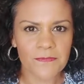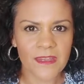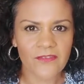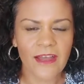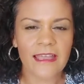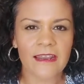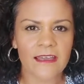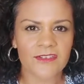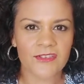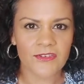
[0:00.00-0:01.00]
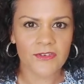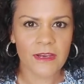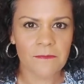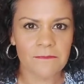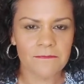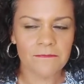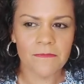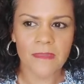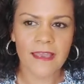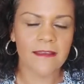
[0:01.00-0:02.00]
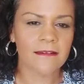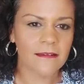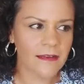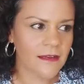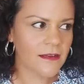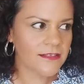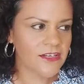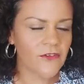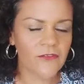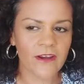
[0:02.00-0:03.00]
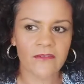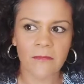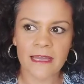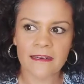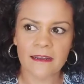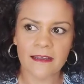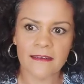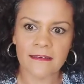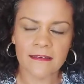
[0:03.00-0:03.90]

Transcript: if I had had a surgery, like a dear friend of mine had had.